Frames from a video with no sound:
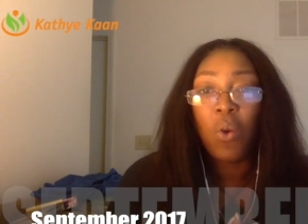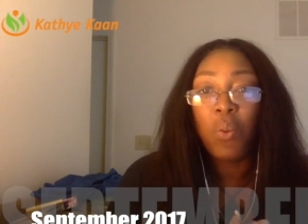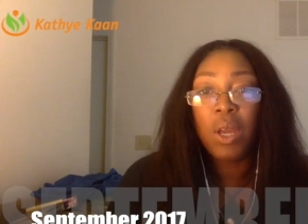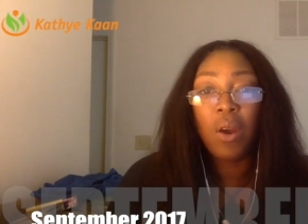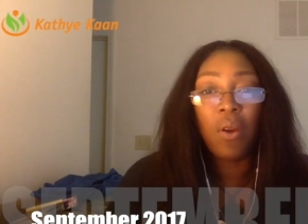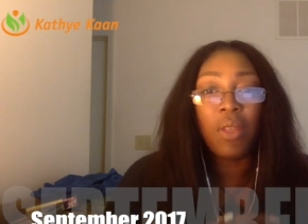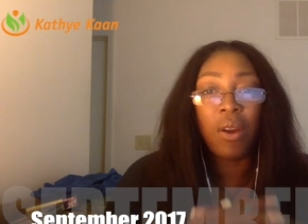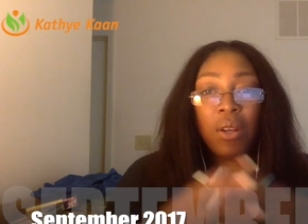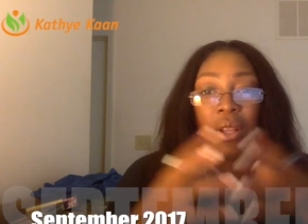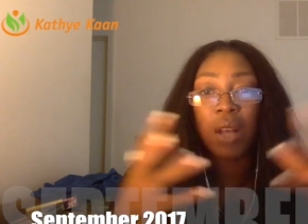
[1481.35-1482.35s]

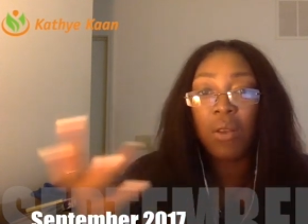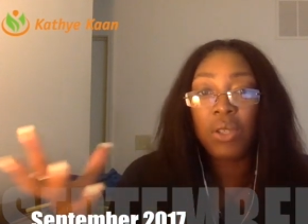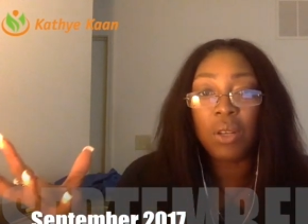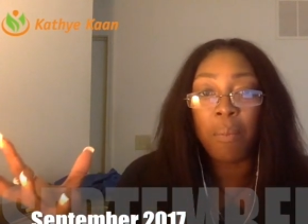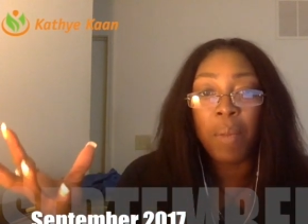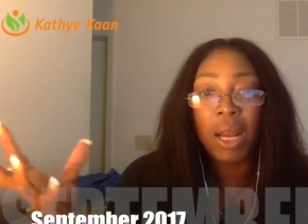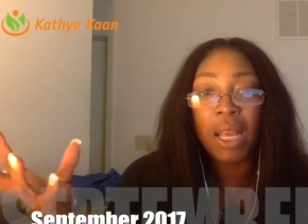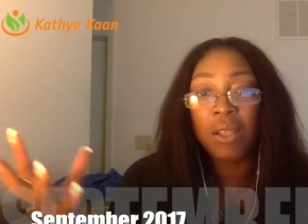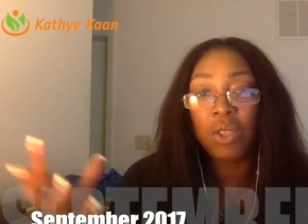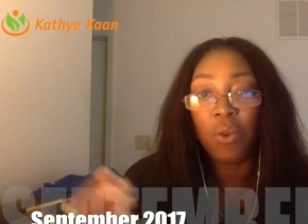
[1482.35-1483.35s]
There are thousands,
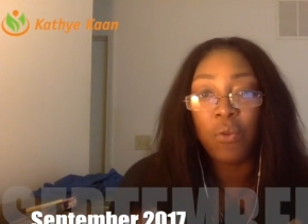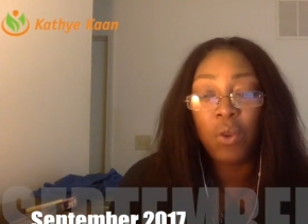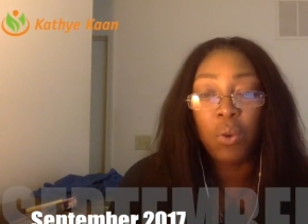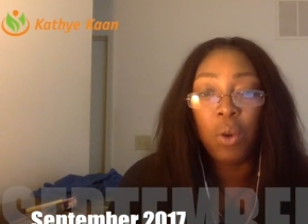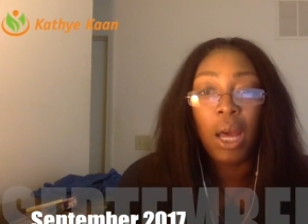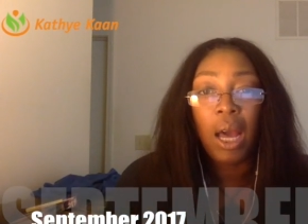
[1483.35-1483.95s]
millions of you